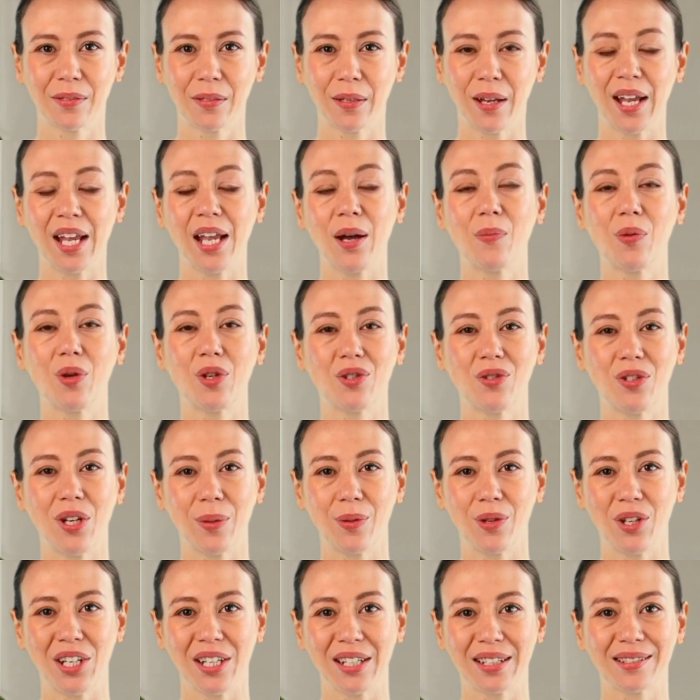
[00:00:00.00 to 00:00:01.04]

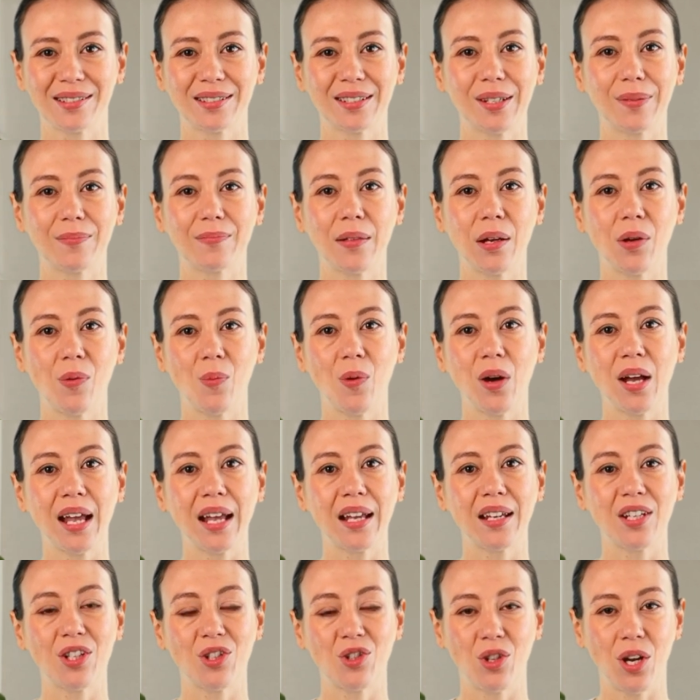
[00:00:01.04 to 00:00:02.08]
E-prescriptions. We
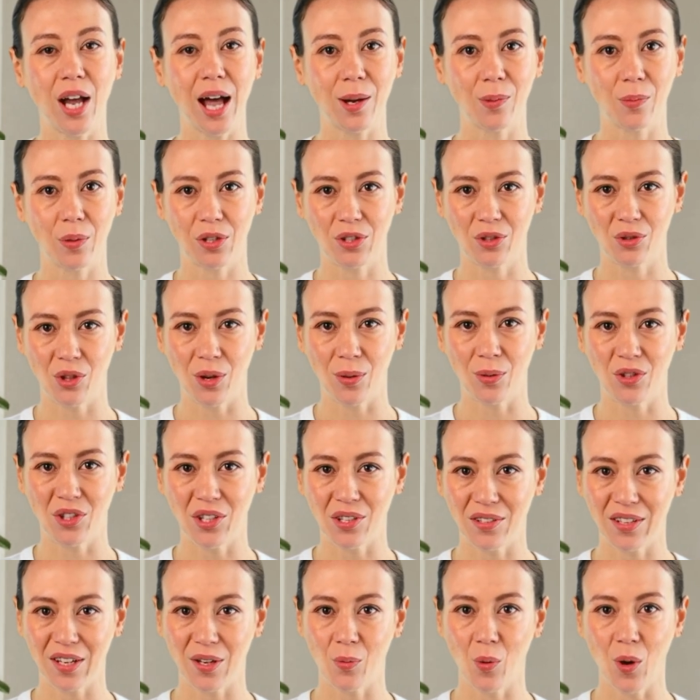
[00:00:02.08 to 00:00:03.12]
need to track
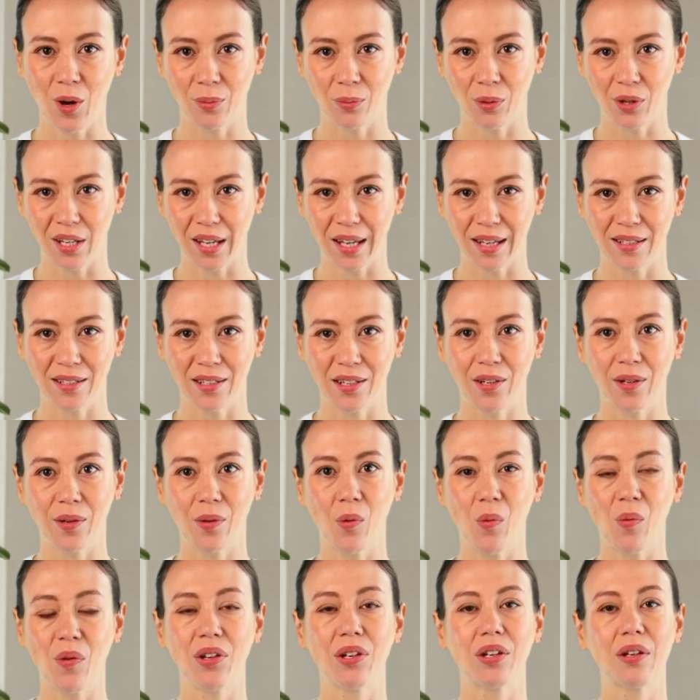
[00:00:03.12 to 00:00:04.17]
prescriptions in one place,
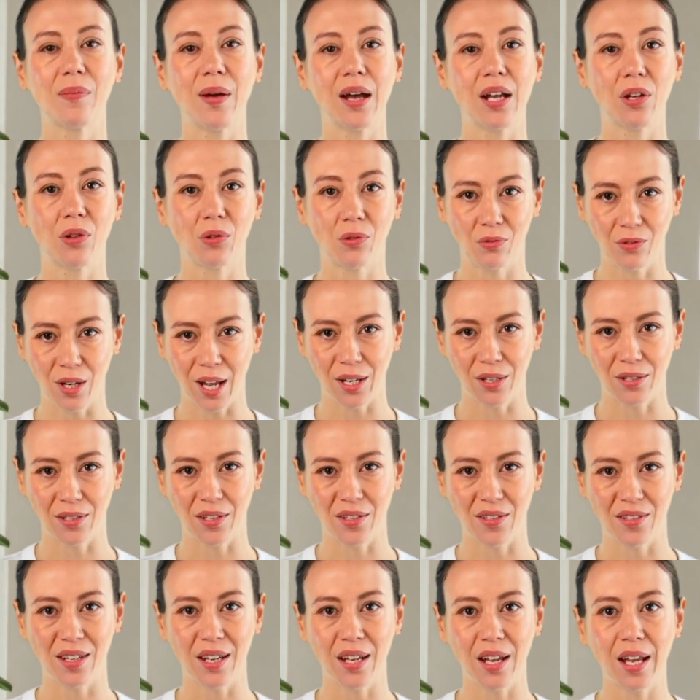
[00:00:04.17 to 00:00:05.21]
with the medical
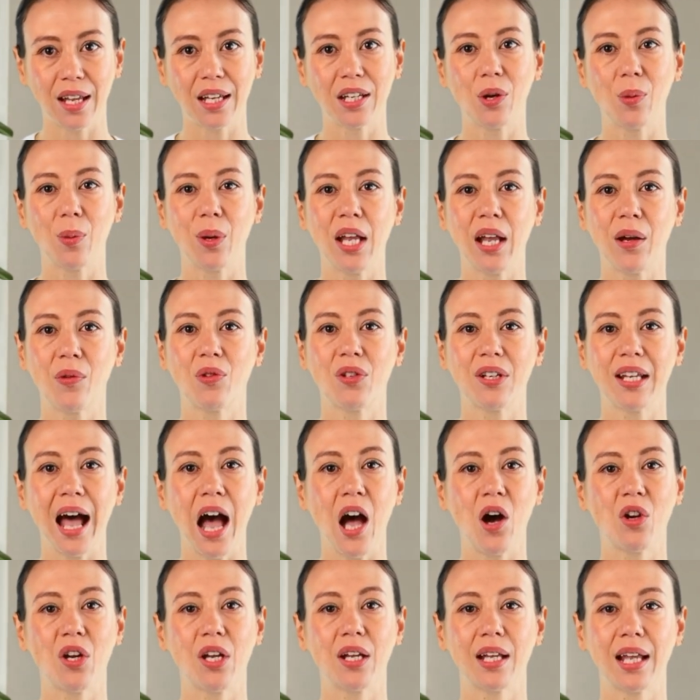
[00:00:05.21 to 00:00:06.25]
records, to be able to
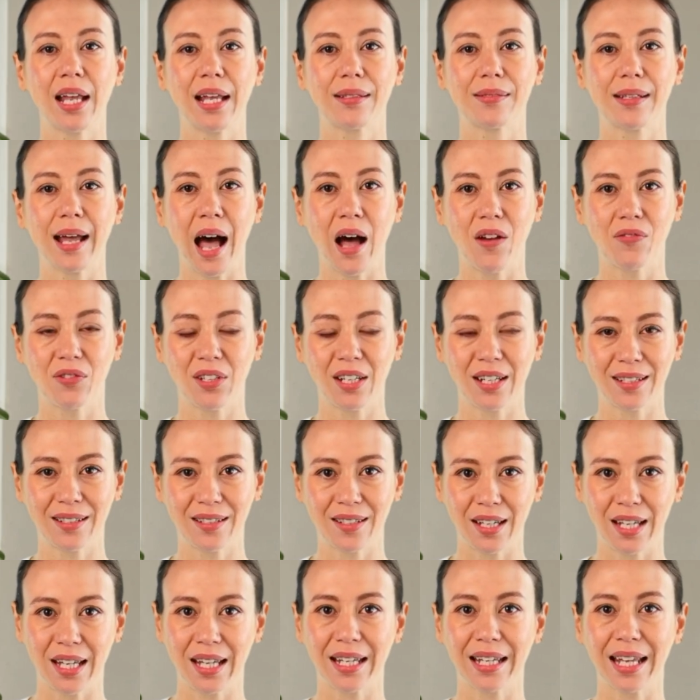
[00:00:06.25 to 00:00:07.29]
calculate the
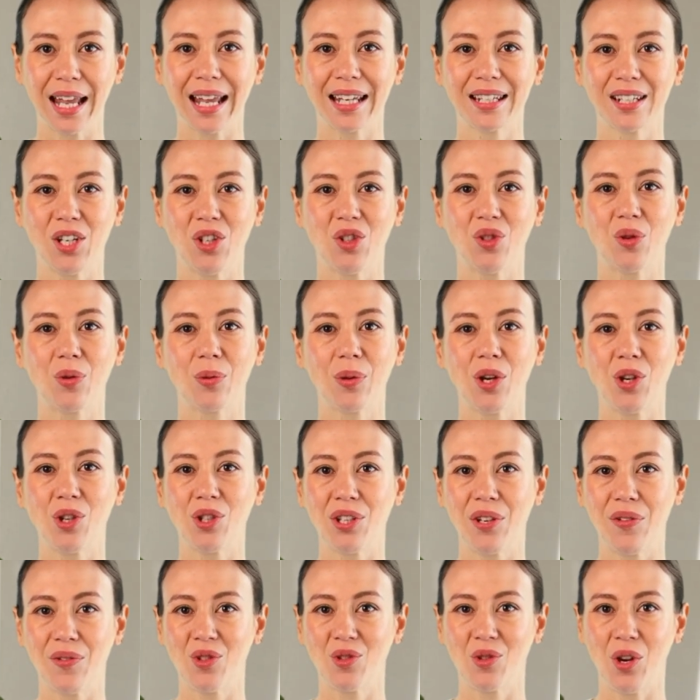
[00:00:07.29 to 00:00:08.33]
efficacy and
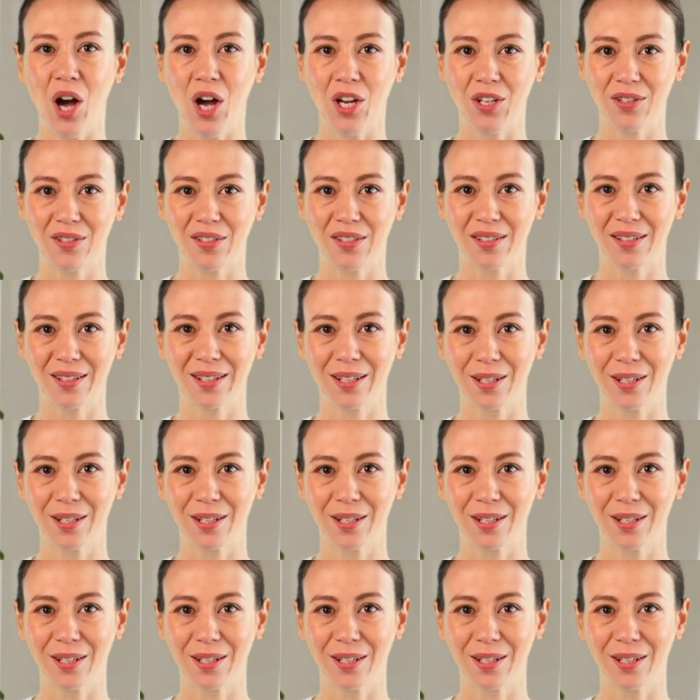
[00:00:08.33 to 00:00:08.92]
distribution of drugs.